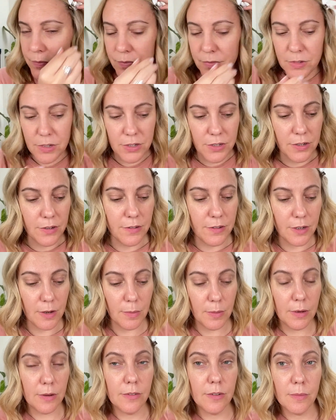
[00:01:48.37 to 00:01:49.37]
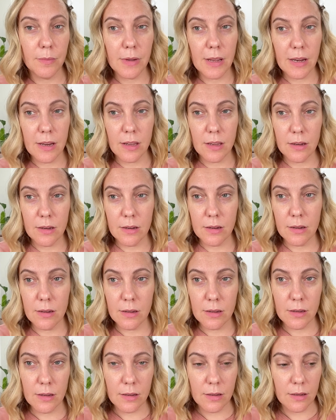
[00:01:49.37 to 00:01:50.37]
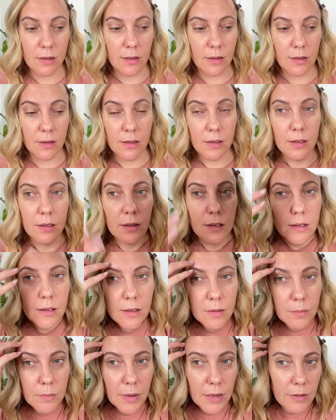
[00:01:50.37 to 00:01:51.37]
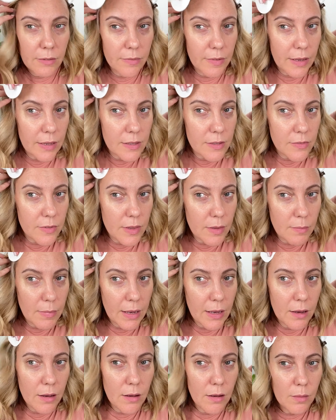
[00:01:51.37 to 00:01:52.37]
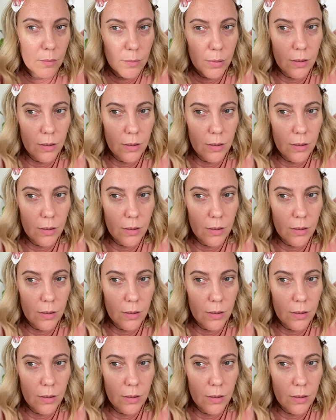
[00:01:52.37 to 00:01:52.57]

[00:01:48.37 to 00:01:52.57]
just to stop it from getting in my face for the makeup.